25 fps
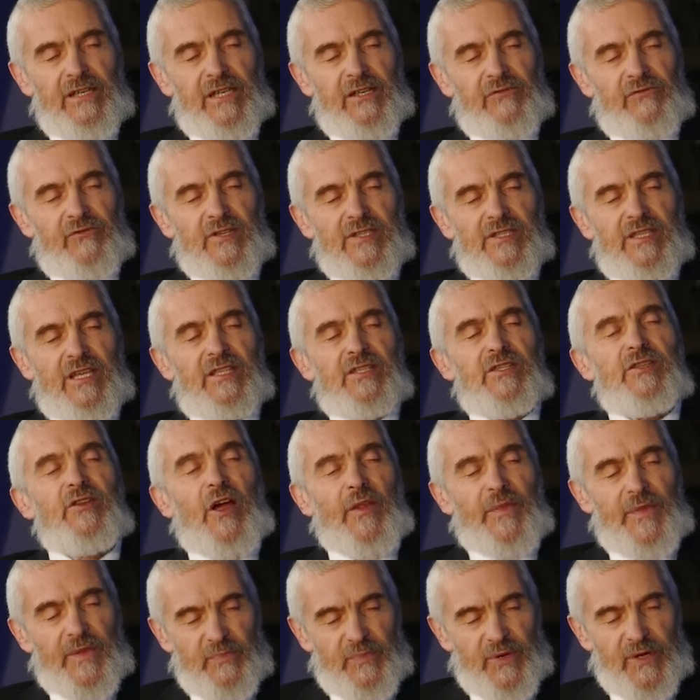And of course, that's
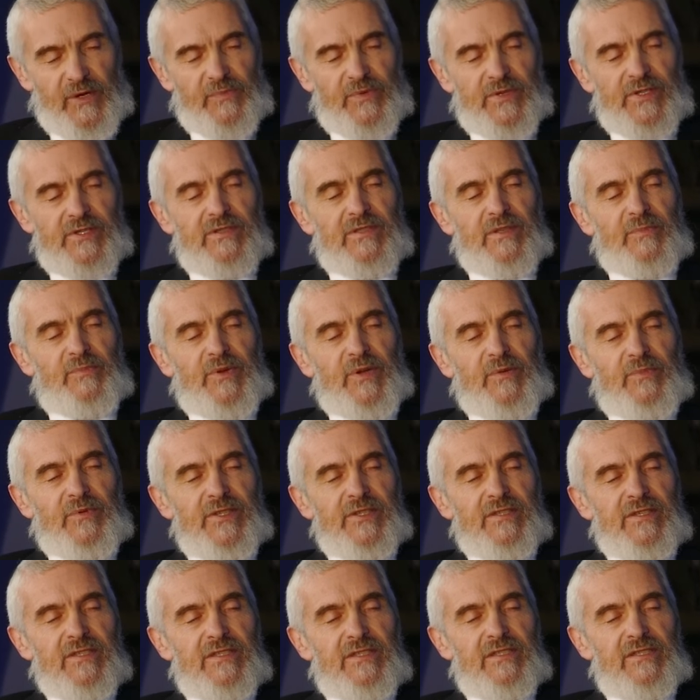not the purpose. The
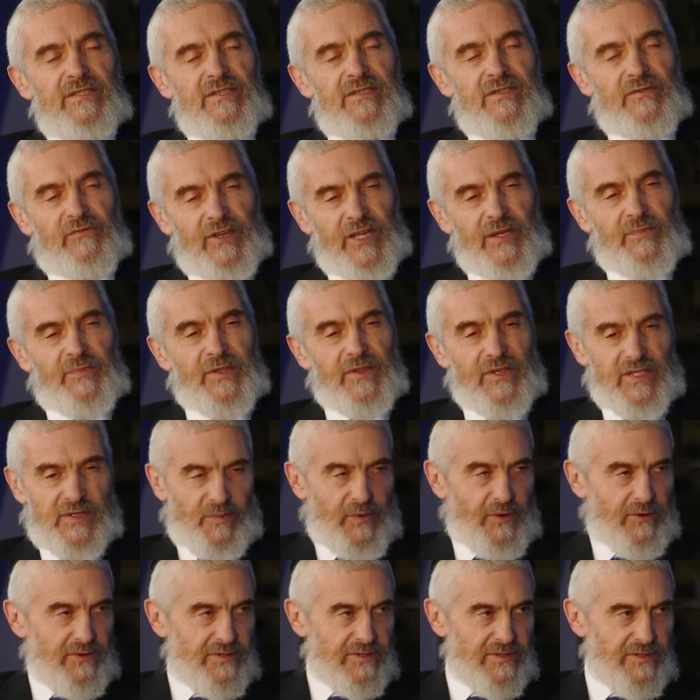purpose is developing the
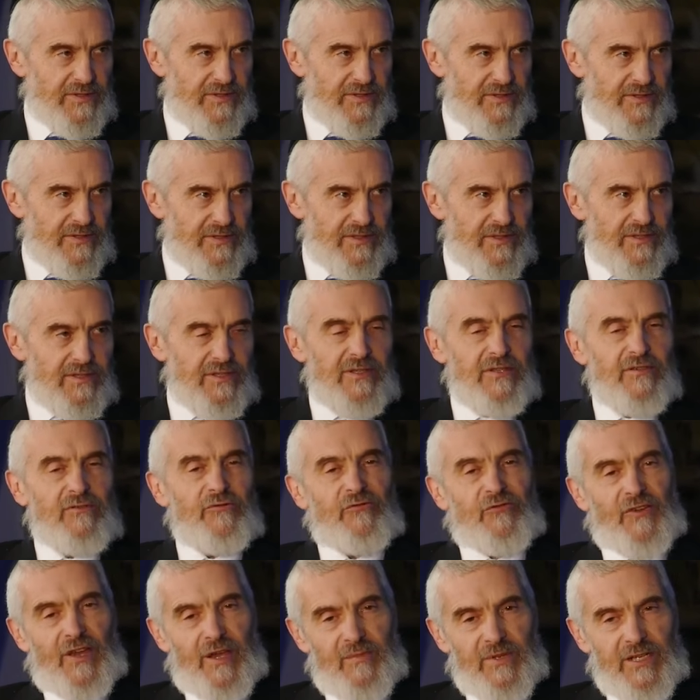spirit,
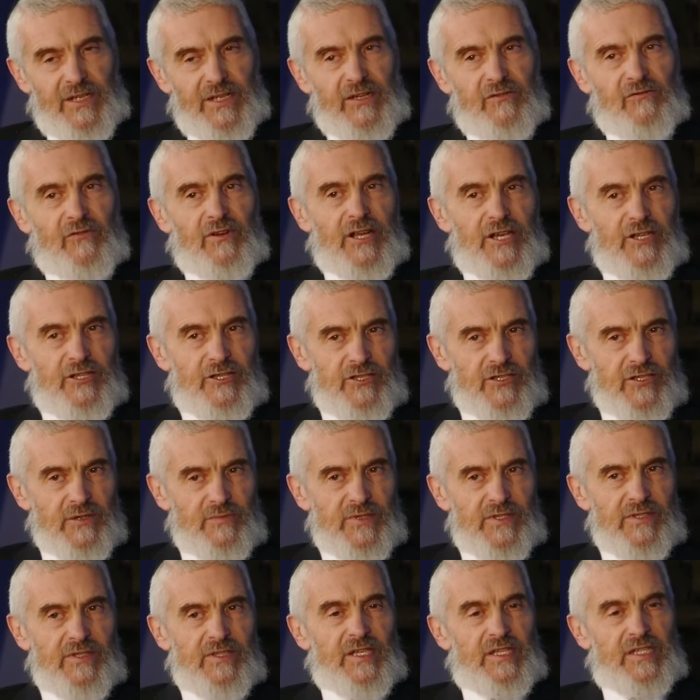family,
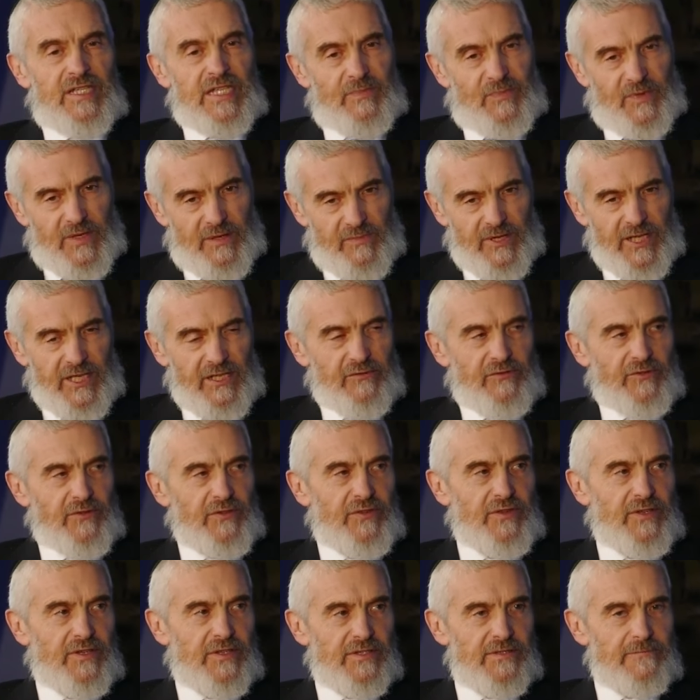relationships, the deeply
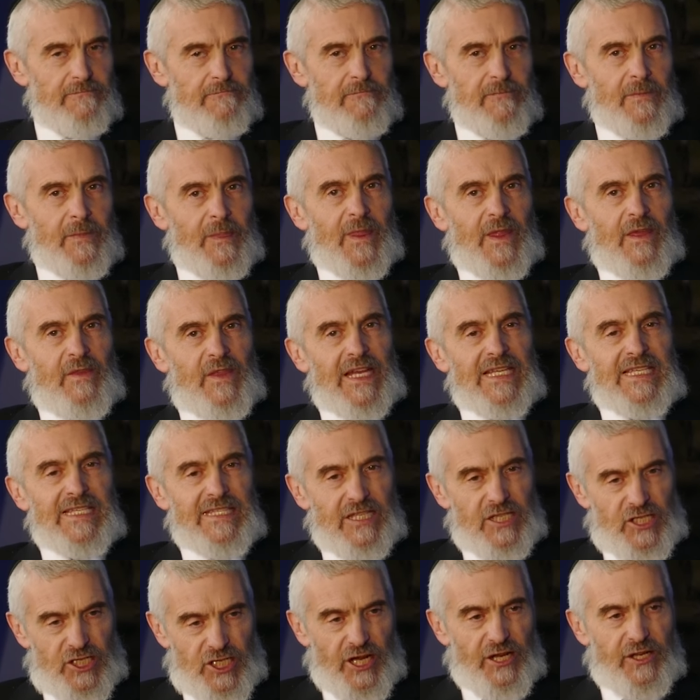meaningful things.
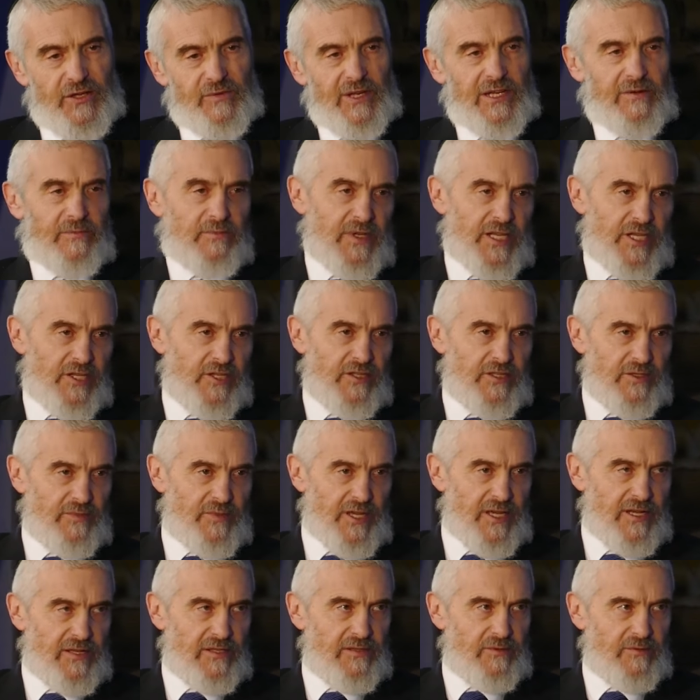That's the genuine pleasure to
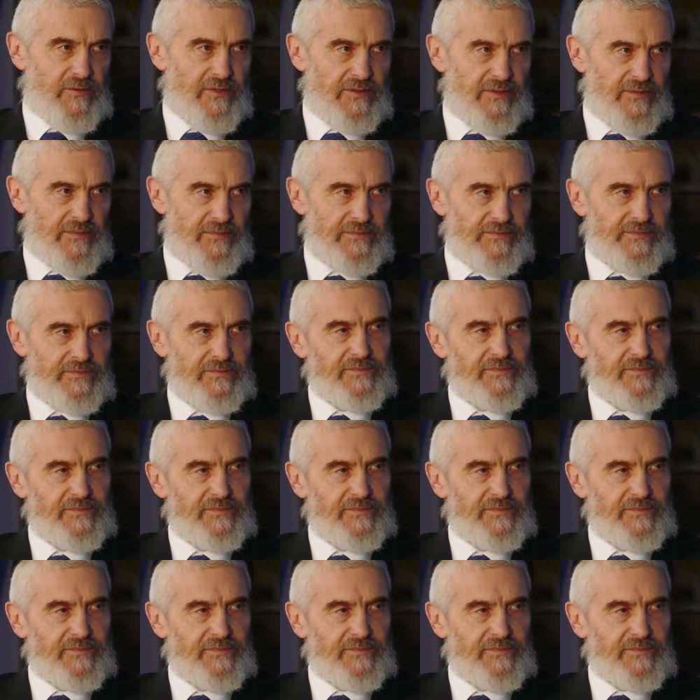be had in the world.